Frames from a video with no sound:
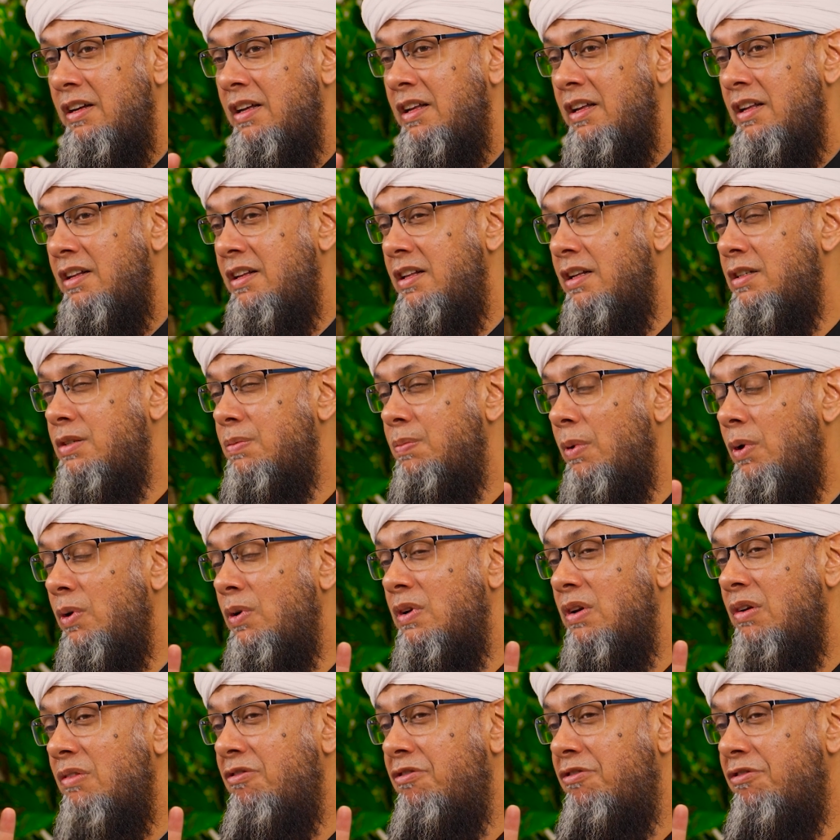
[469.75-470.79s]
This is
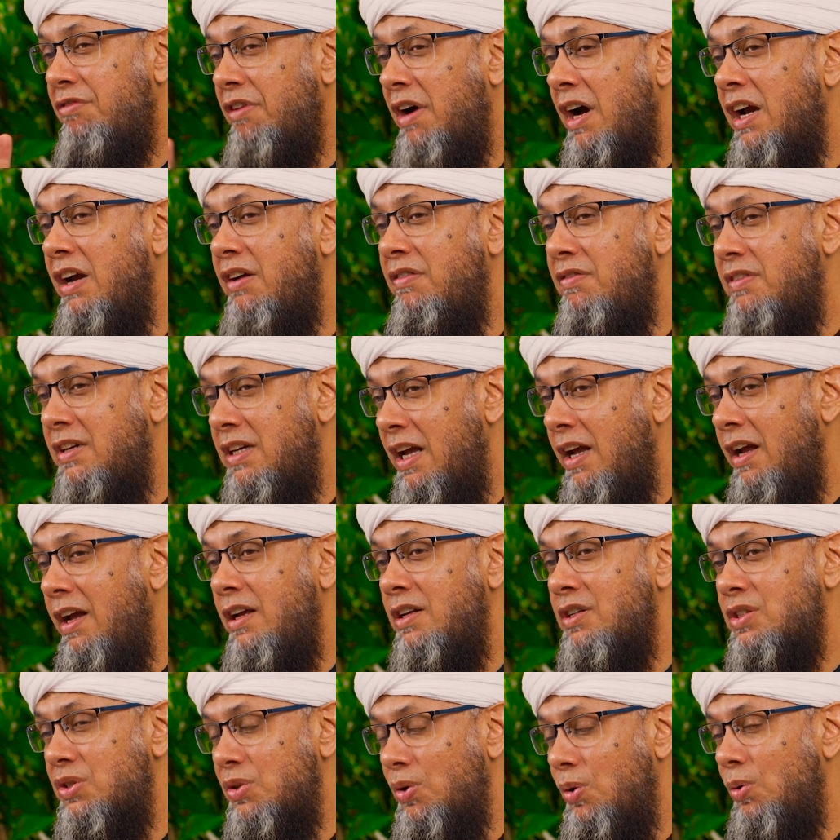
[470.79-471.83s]
about 5 days
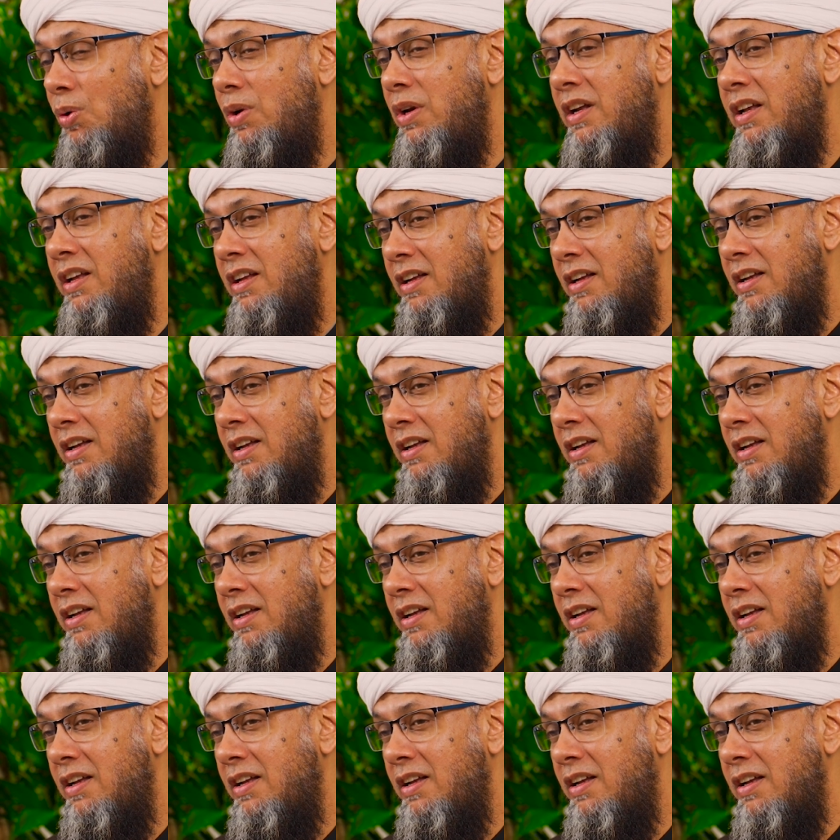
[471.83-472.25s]
only.